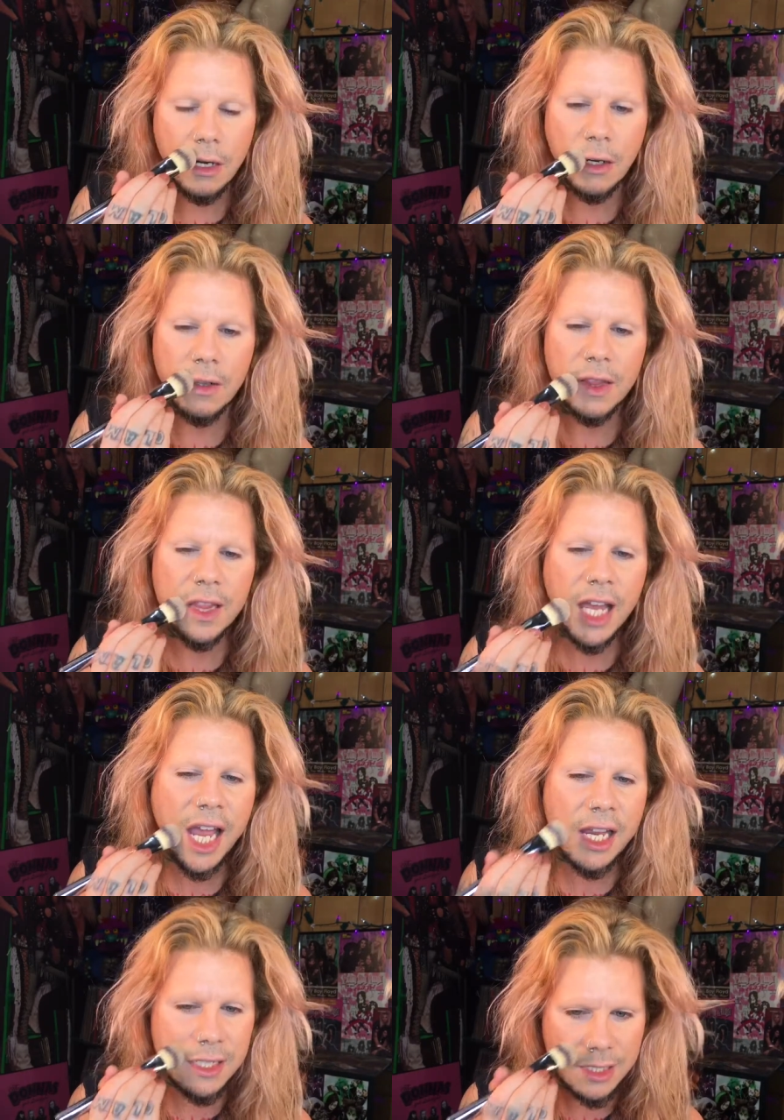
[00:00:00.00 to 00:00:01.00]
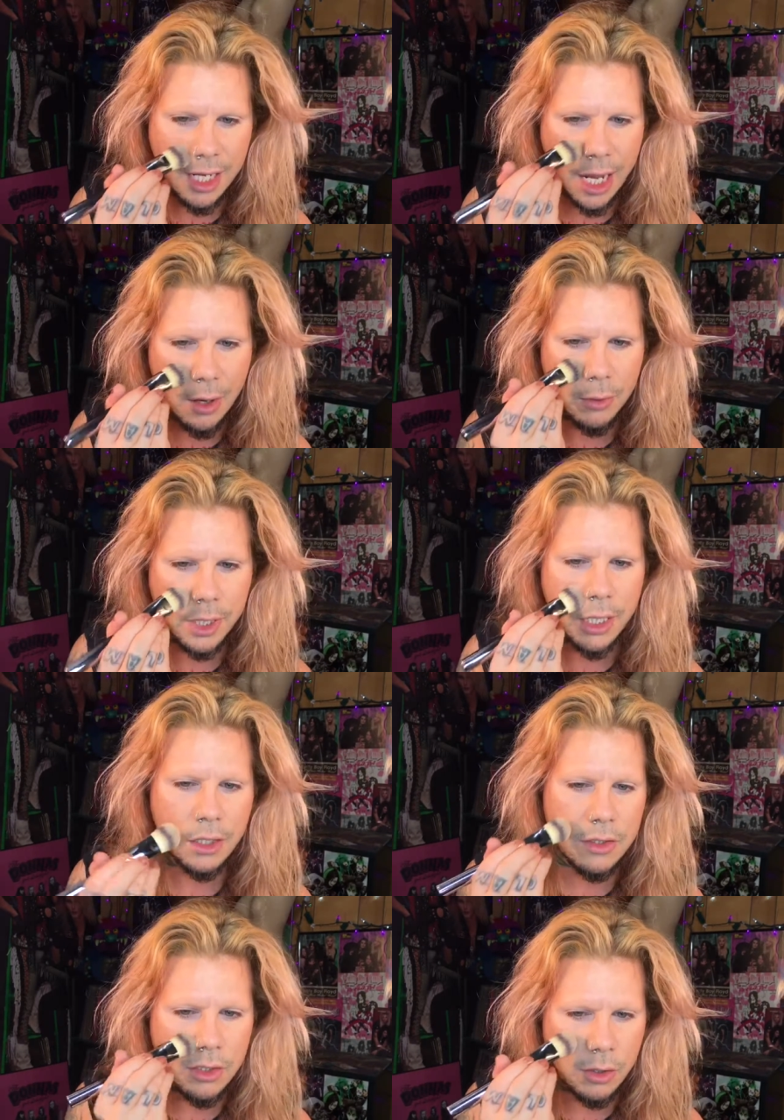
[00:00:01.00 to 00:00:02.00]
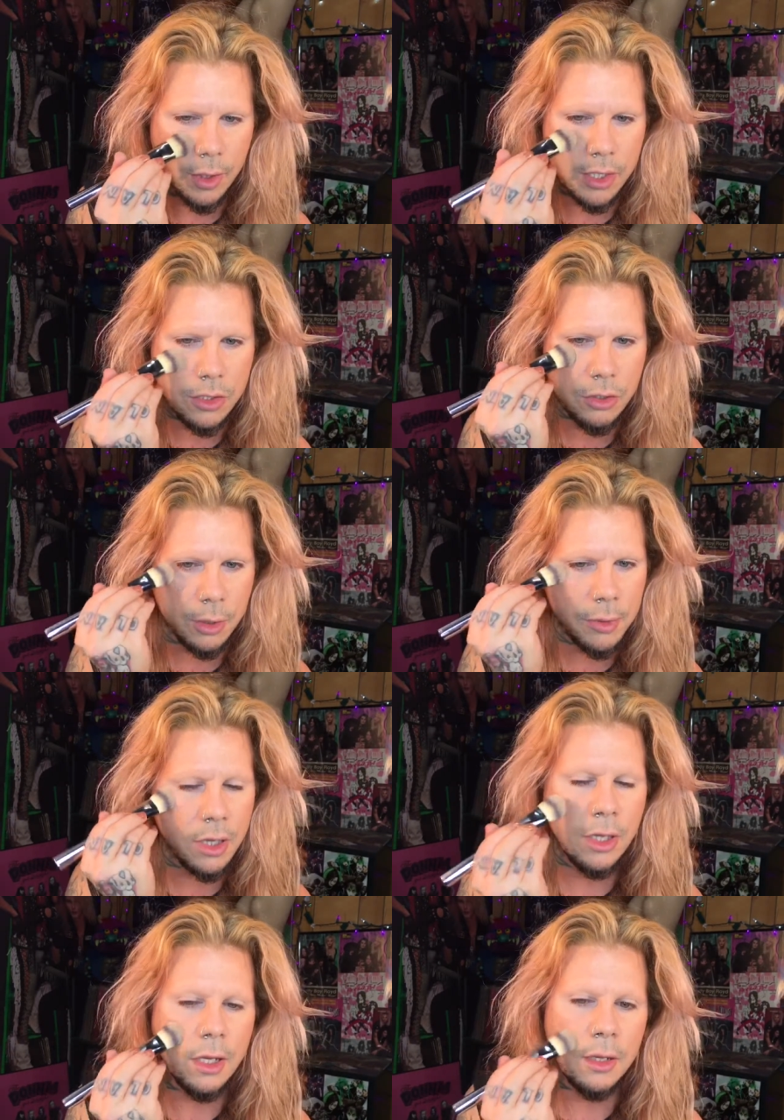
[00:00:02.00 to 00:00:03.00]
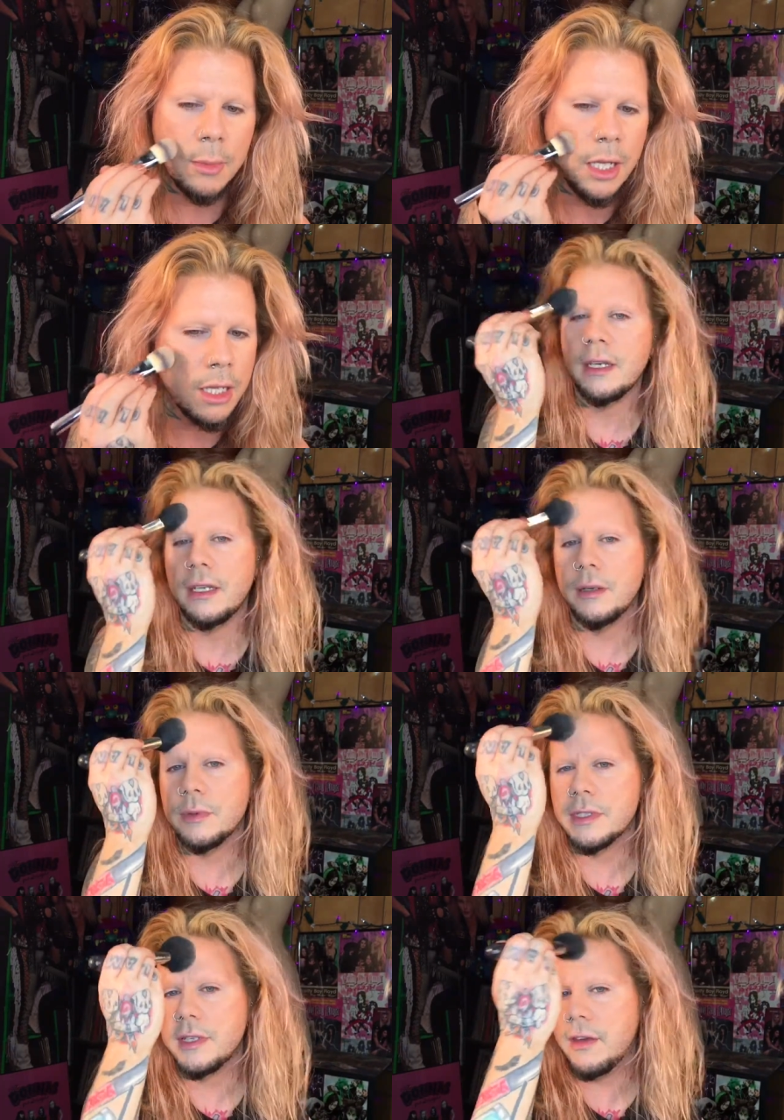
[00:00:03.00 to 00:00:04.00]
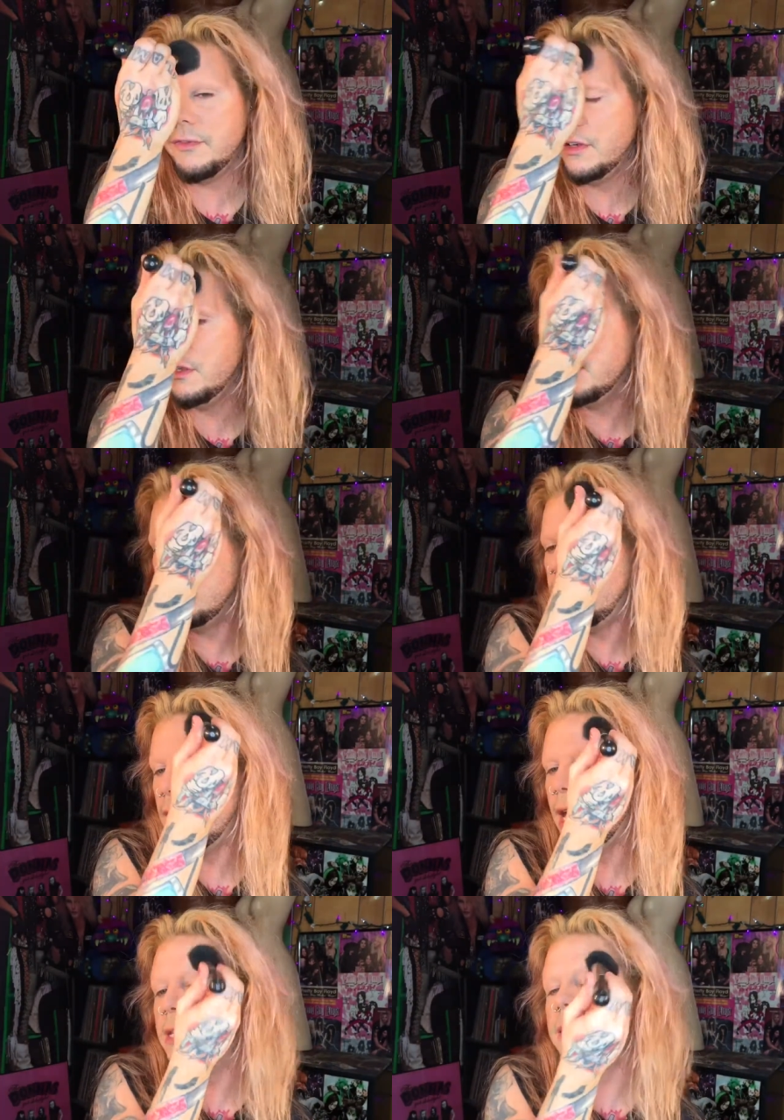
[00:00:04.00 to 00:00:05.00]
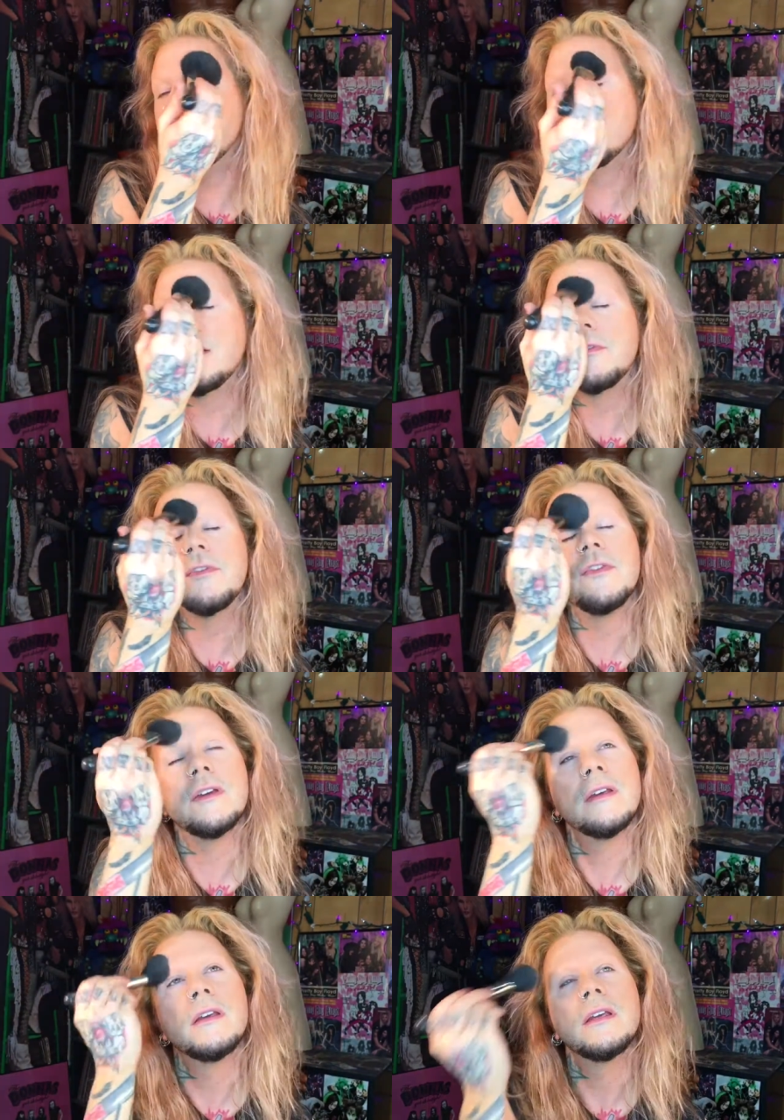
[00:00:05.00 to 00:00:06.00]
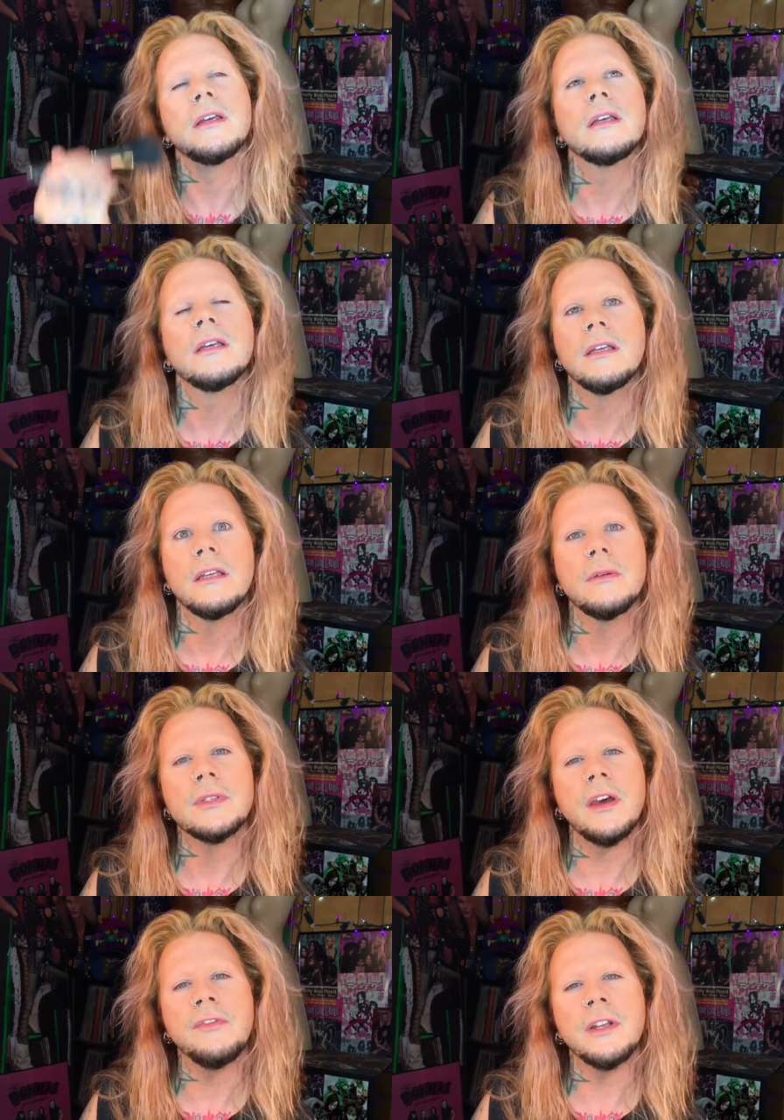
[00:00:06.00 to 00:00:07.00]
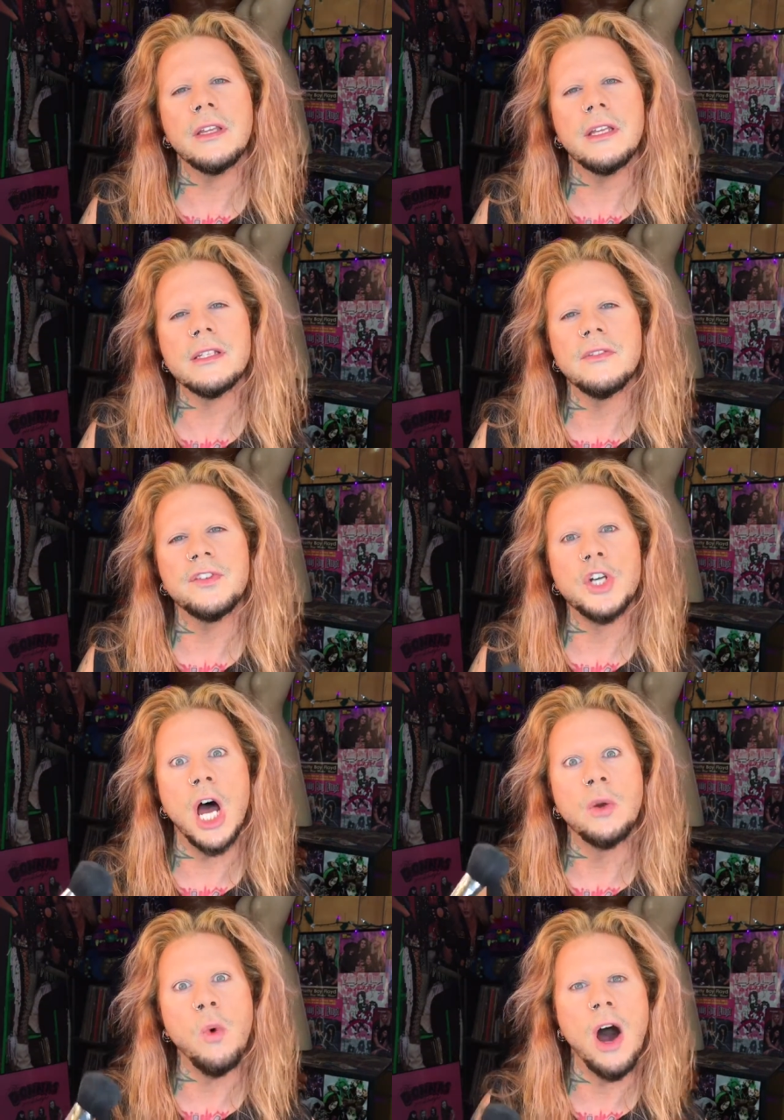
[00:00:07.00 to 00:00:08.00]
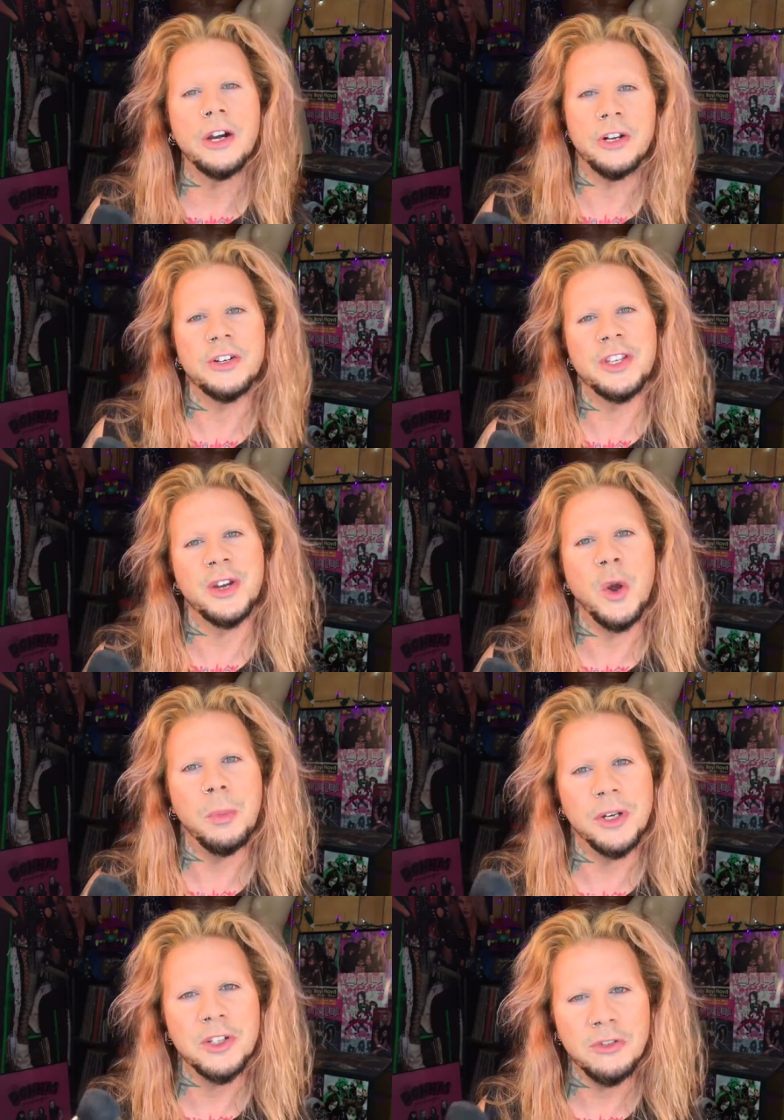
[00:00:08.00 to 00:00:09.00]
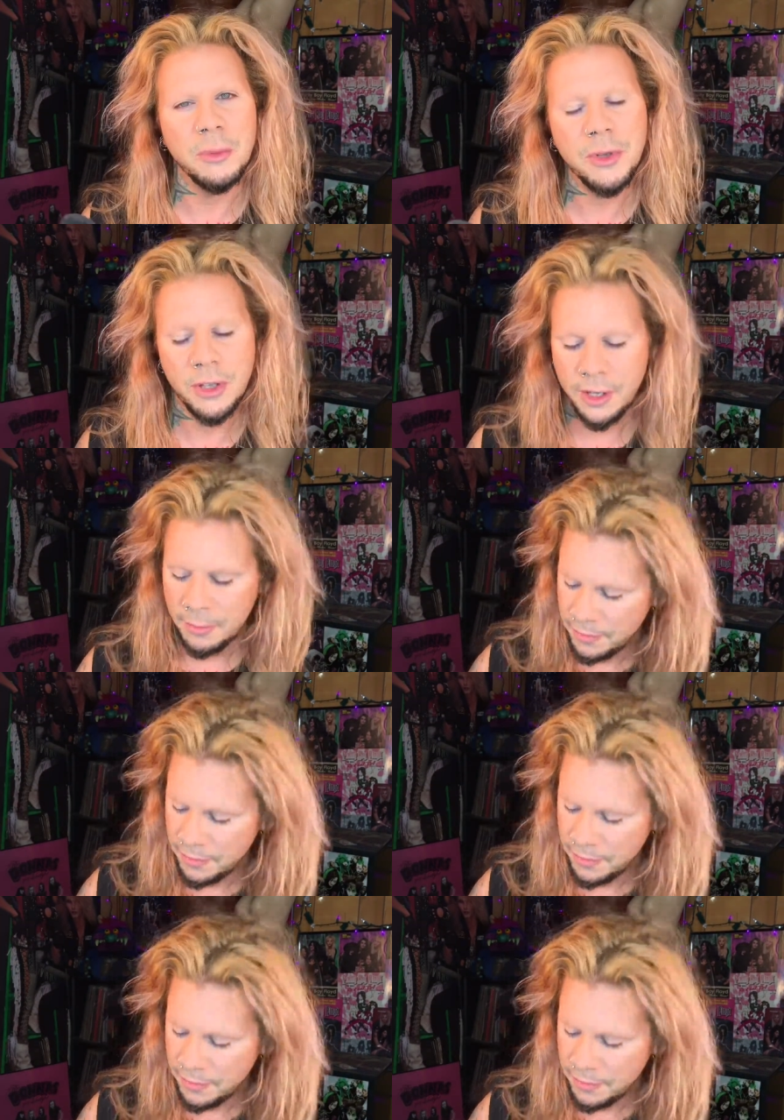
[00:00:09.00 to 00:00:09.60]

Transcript: our last outing to a strip club, it was definitely as if it was definitely as if John Waters had opened a strip club.